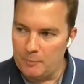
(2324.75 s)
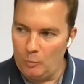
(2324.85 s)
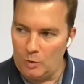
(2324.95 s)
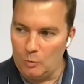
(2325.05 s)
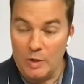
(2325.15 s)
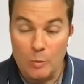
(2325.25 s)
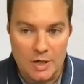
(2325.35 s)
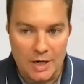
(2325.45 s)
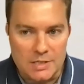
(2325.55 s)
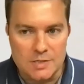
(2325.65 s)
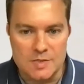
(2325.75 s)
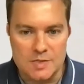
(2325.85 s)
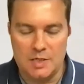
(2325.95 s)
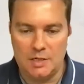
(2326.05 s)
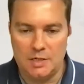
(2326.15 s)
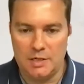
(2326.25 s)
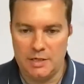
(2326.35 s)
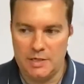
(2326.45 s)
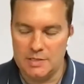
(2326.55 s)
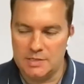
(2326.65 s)
what we would like to see
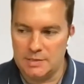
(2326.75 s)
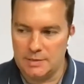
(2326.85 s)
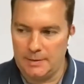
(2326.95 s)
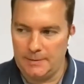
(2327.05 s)
is